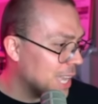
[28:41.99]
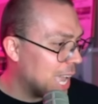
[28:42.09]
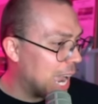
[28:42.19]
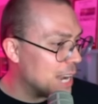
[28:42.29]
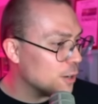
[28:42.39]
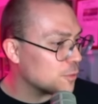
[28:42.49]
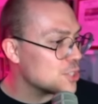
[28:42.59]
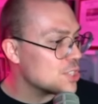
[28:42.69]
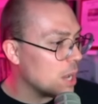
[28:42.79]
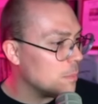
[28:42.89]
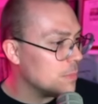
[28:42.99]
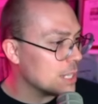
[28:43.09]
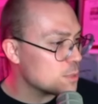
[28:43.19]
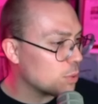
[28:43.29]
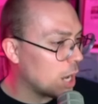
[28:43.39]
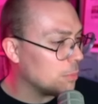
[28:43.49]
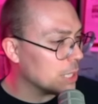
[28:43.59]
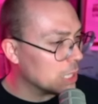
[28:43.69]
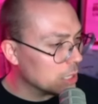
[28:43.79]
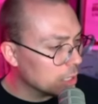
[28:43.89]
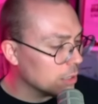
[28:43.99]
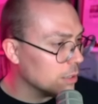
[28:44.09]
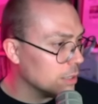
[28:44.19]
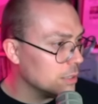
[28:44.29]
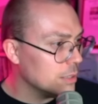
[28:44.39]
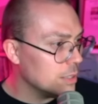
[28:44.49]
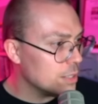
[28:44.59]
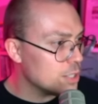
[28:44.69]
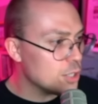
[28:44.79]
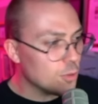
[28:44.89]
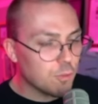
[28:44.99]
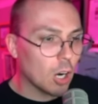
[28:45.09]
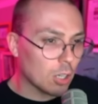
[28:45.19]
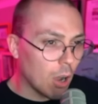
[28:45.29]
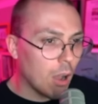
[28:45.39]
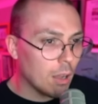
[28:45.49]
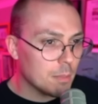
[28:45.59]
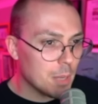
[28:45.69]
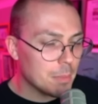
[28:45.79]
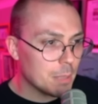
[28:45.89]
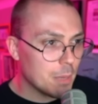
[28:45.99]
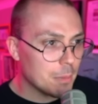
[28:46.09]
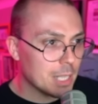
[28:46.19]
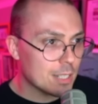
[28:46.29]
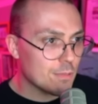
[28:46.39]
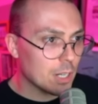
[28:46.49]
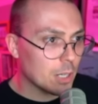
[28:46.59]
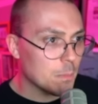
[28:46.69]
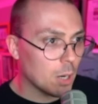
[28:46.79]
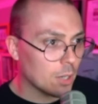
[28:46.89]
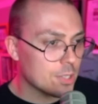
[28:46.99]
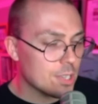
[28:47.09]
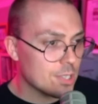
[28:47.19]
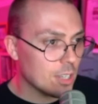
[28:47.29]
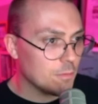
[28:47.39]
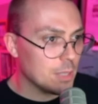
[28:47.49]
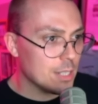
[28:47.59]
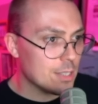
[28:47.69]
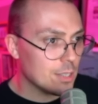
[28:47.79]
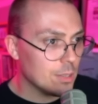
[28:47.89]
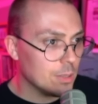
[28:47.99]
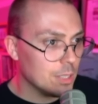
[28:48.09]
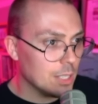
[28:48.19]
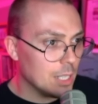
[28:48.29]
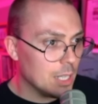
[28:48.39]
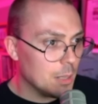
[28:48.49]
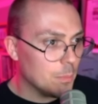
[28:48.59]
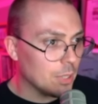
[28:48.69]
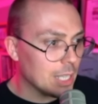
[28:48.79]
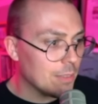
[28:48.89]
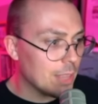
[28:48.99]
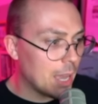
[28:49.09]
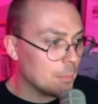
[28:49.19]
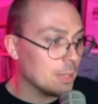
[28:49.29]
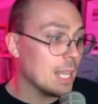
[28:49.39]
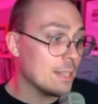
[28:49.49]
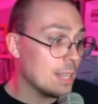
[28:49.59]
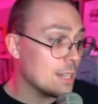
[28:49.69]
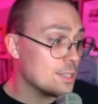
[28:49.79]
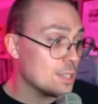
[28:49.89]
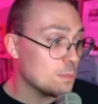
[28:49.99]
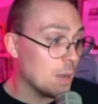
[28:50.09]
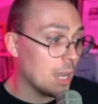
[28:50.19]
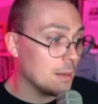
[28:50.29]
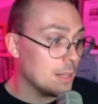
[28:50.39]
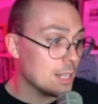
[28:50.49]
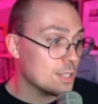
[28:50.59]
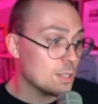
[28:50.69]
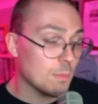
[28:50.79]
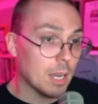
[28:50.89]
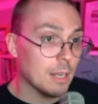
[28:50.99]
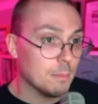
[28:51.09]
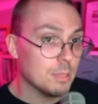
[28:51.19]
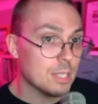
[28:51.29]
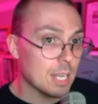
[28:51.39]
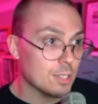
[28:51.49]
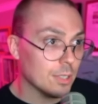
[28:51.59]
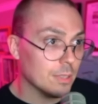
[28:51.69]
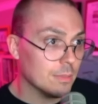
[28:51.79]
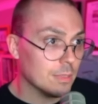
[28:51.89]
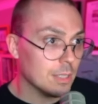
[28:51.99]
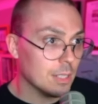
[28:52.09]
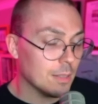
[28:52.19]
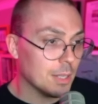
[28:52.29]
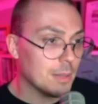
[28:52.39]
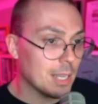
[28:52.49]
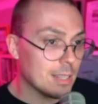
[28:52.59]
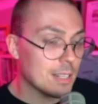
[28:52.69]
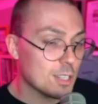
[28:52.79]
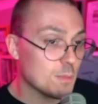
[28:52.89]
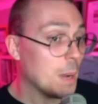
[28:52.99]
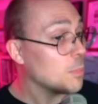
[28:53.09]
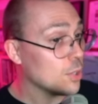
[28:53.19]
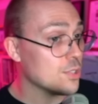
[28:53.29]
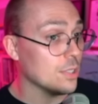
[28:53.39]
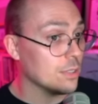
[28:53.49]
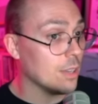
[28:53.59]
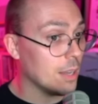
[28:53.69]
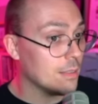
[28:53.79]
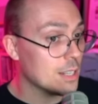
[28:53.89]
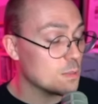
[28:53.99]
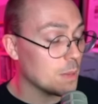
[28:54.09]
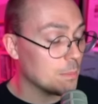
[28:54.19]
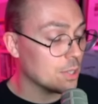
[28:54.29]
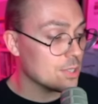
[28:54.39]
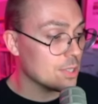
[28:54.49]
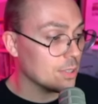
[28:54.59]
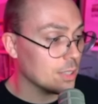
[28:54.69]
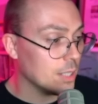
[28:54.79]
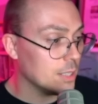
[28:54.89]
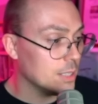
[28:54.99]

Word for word: I know for some that's probably a little too far gone. Maybe that's very Marxist of me to believe that, but that's just my potential, you know, that's just my personal thought. That's just my personal thought.